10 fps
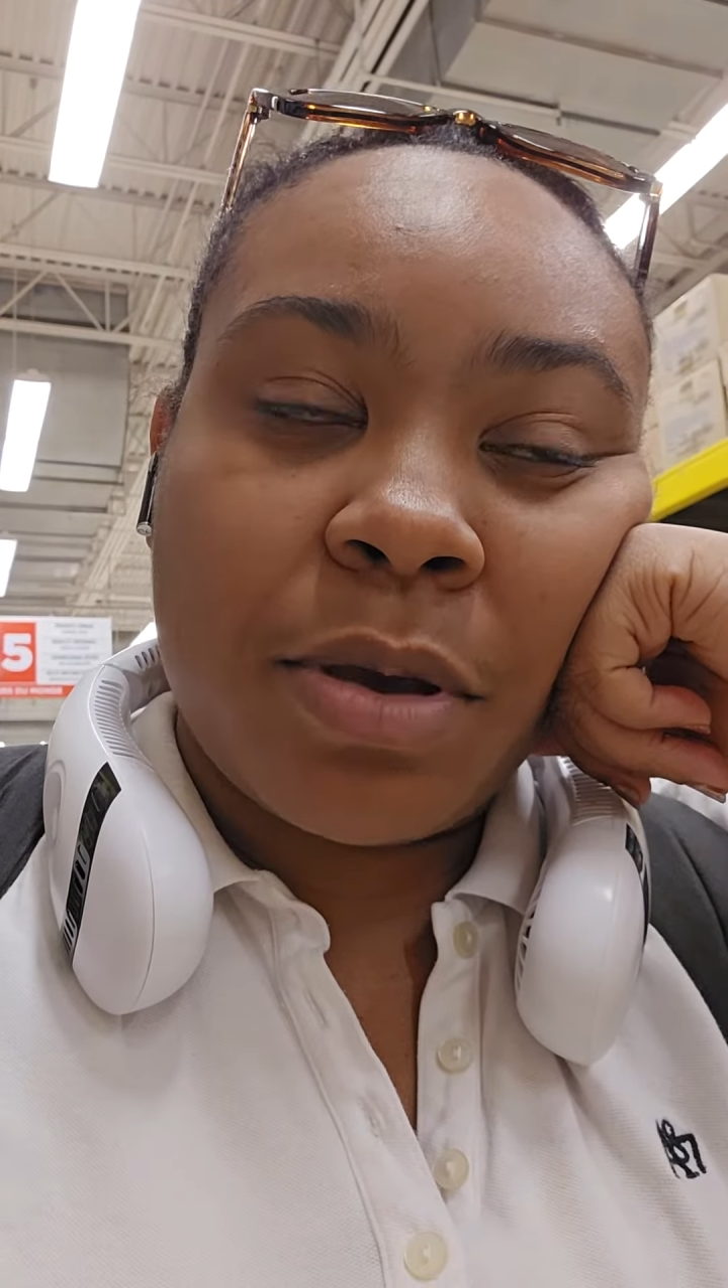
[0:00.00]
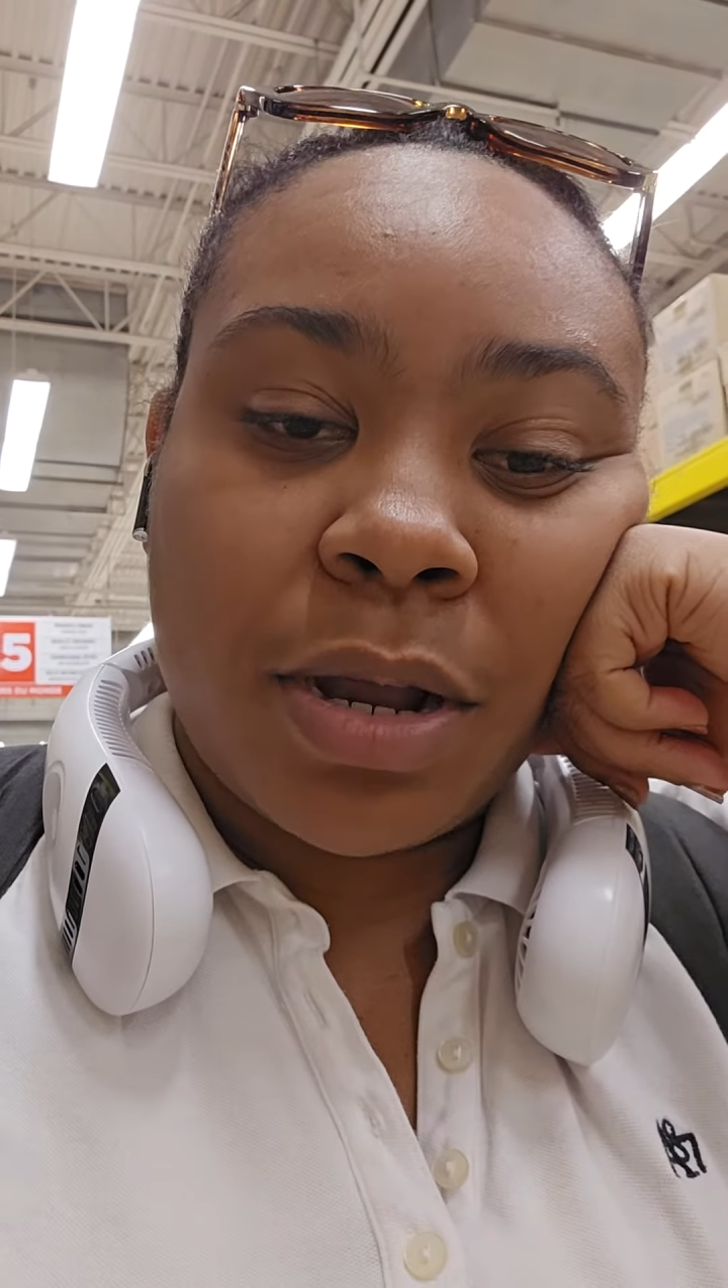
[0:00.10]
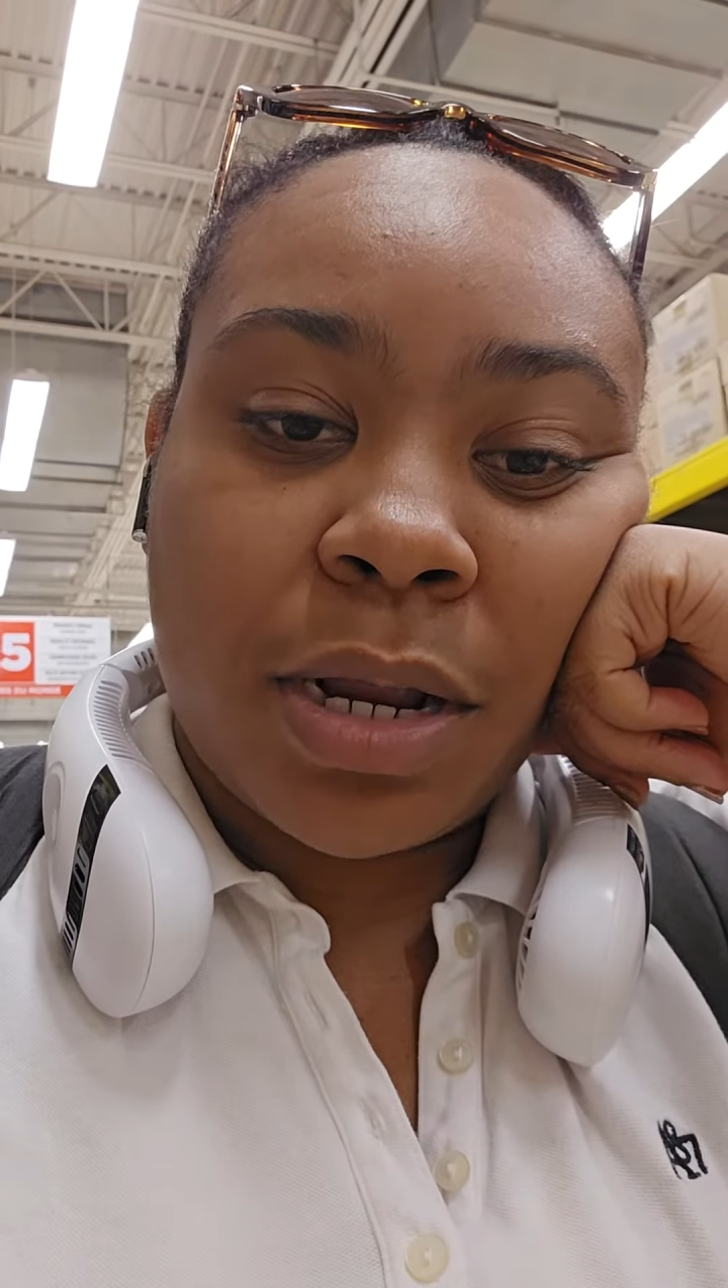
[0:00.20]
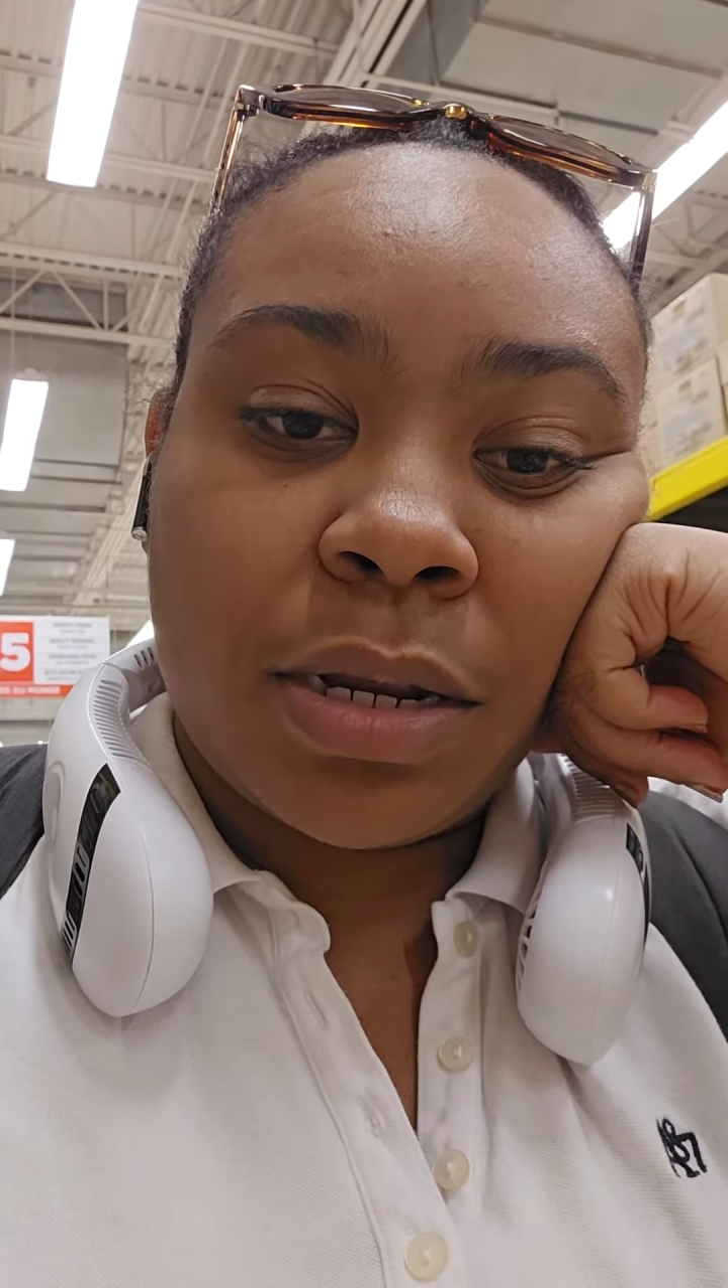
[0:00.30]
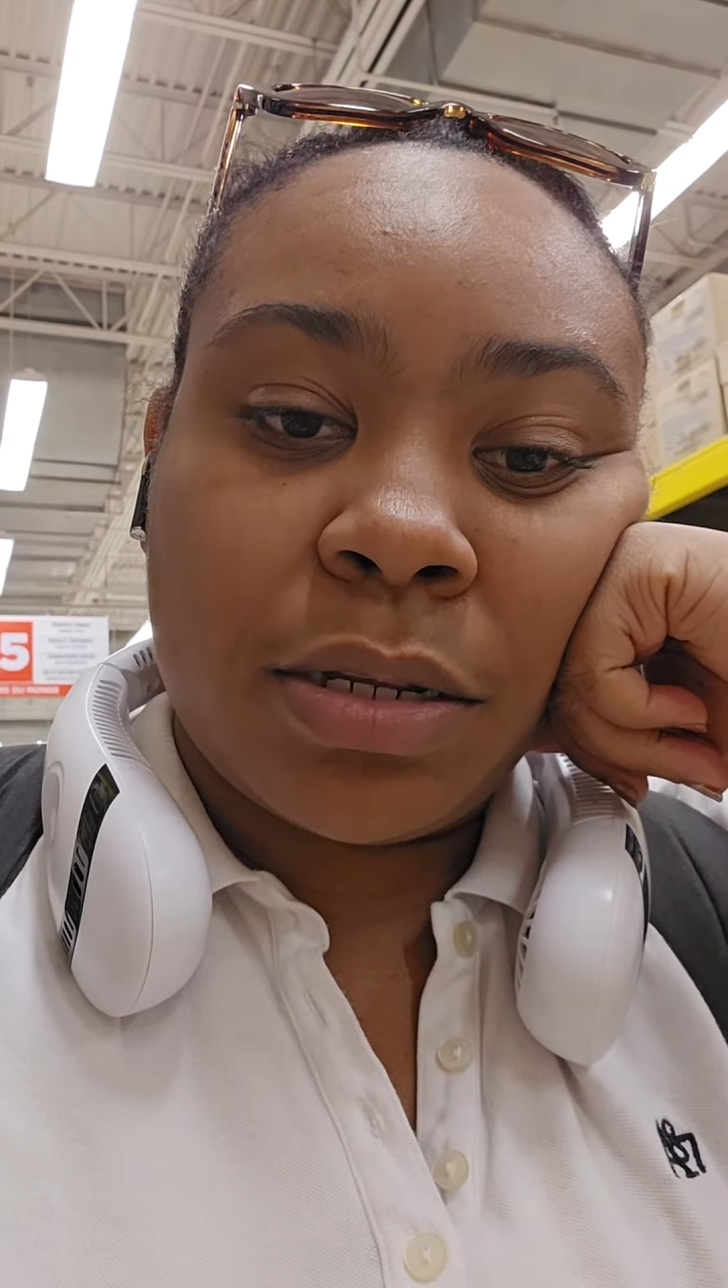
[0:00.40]

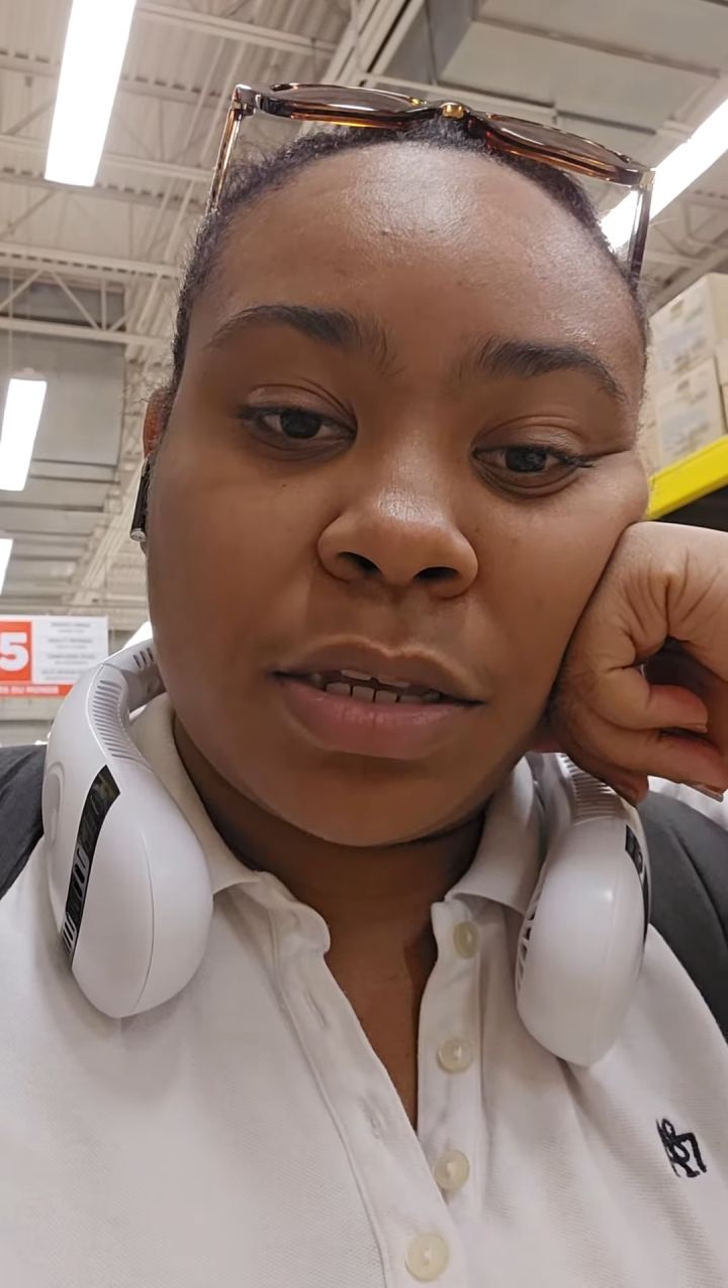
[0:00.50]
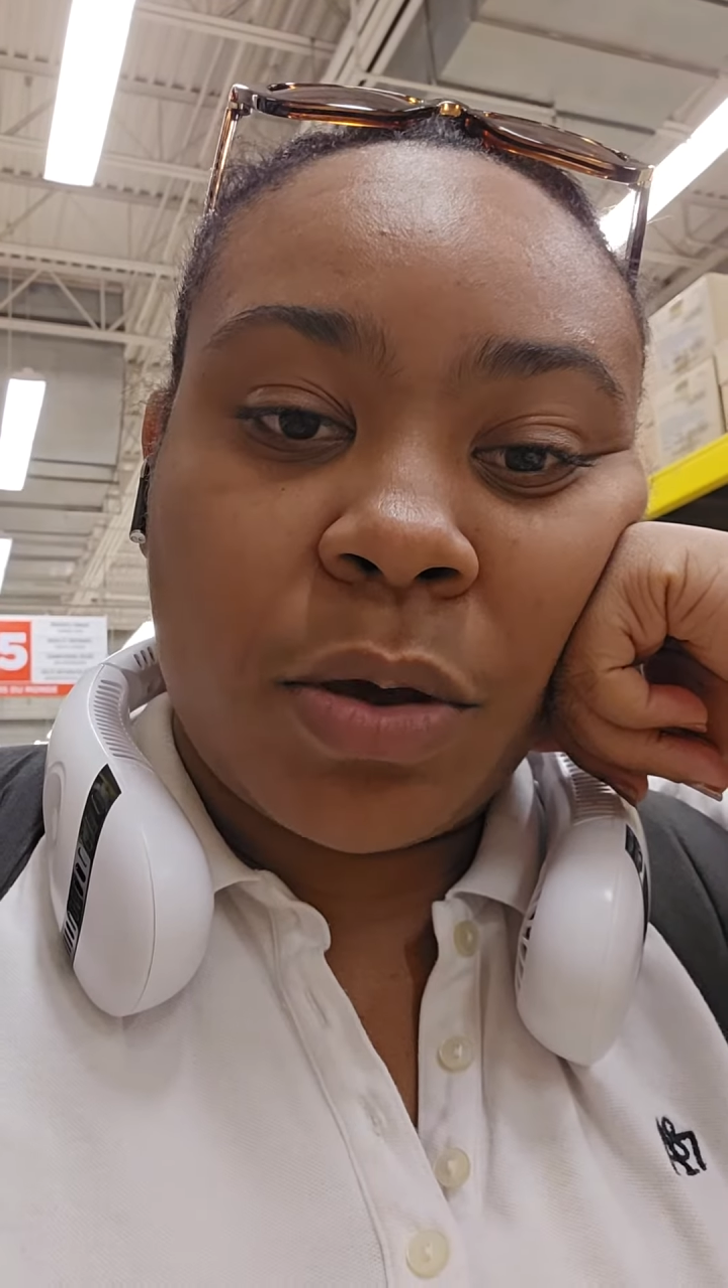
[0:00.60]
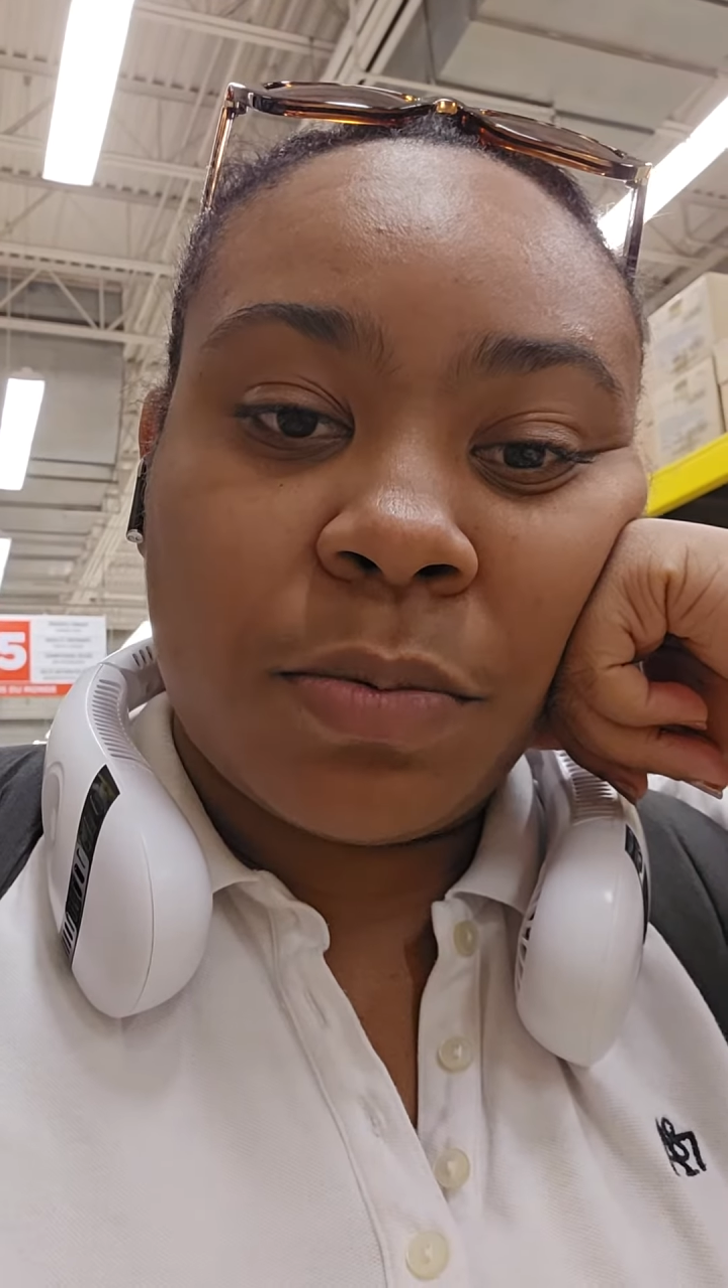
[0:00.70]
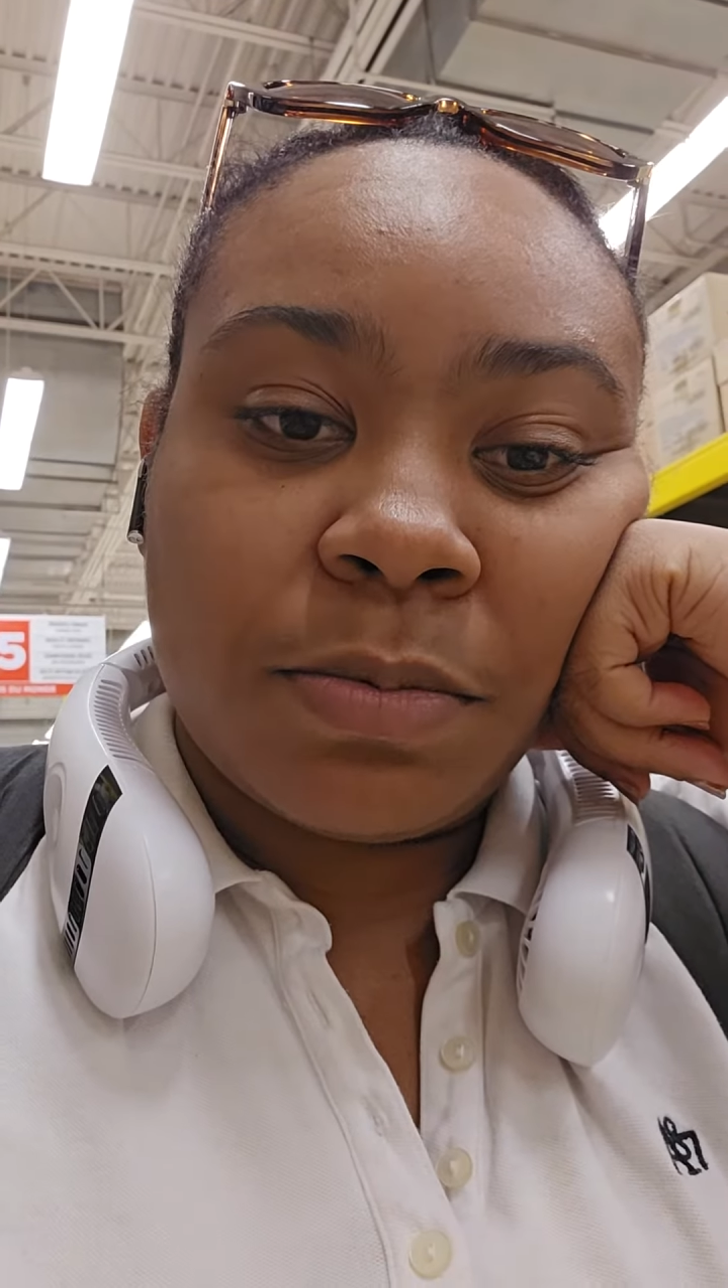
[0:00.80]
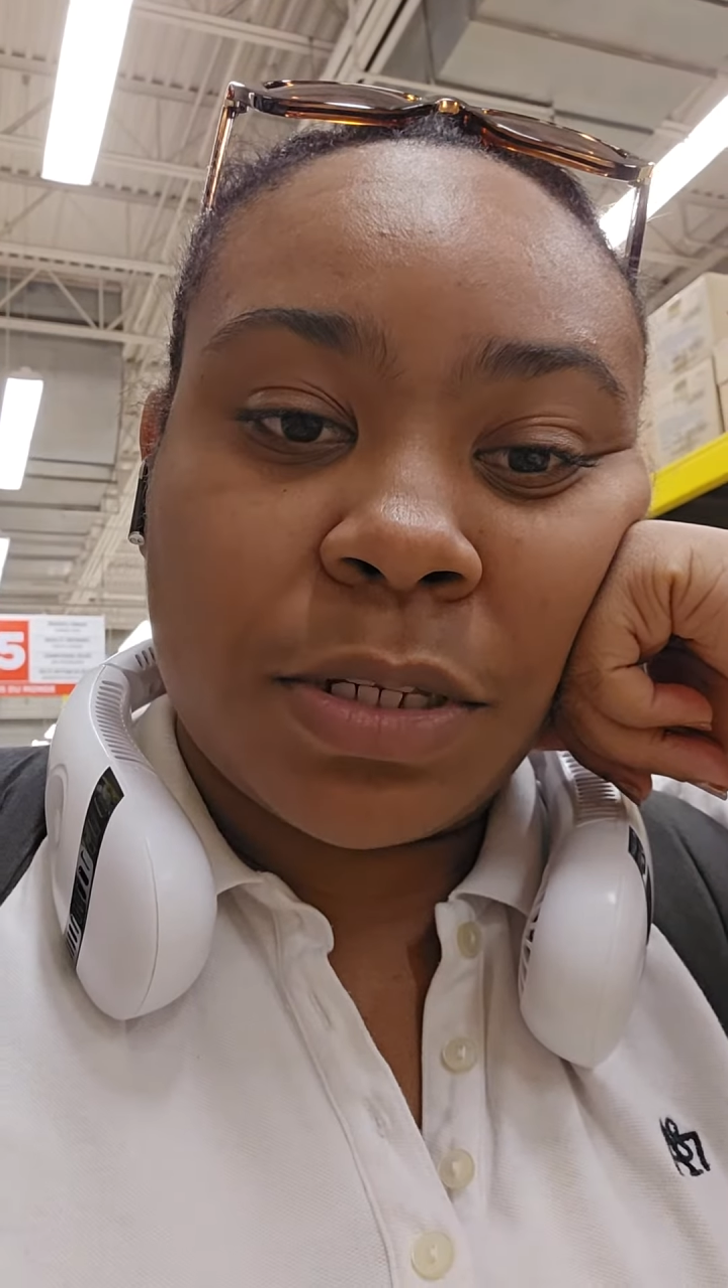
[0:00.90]
or you're up